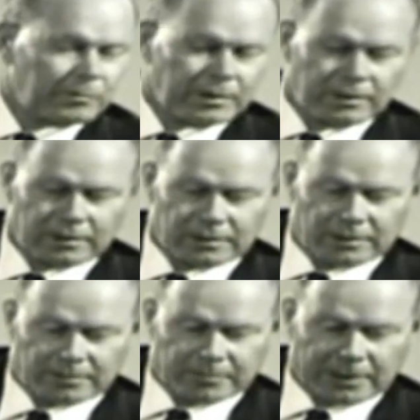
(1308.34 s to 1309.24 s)
Well,
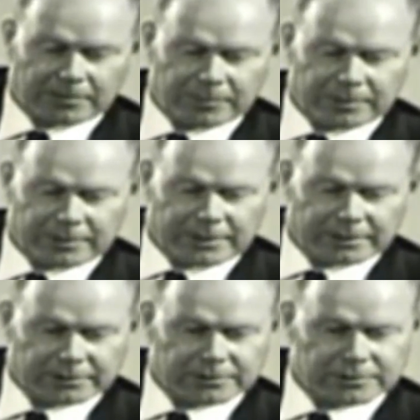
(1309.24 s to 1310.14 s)
uh, probably they're
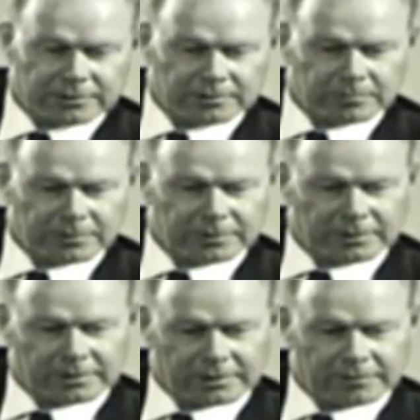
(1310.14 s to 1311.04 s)
not concerned with
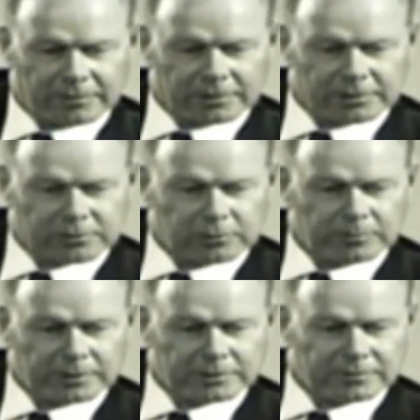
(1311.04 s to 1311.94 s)
uh, giving us too
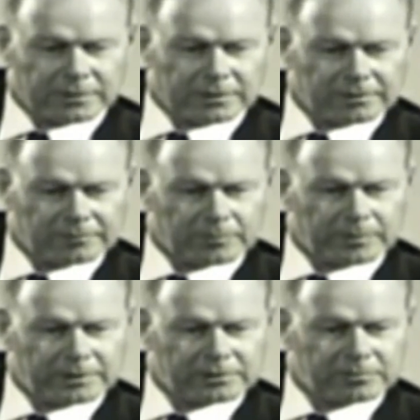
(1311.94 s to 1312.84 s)
much of their
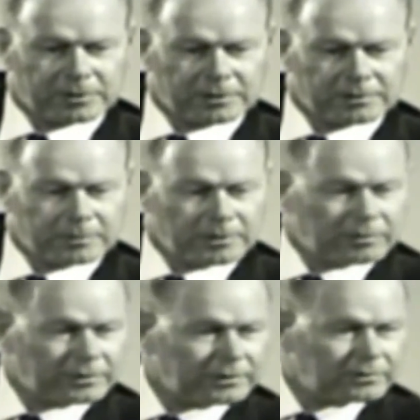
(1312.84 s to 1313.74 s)
information because we'd
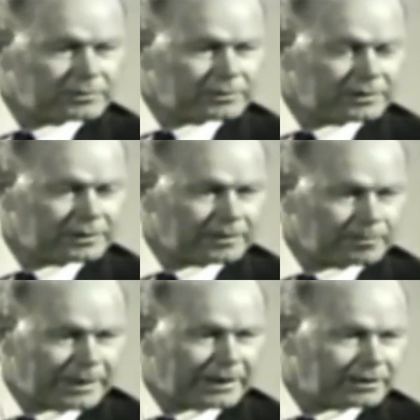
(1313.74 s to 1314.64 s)
only use it in our
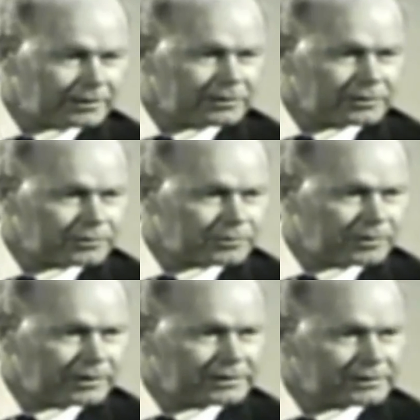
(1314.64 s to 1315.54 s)
battle to
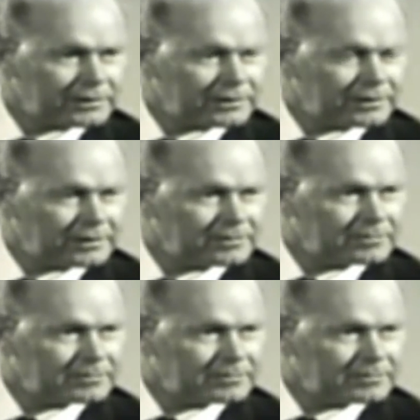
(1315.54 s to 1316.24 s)
destroy each other here.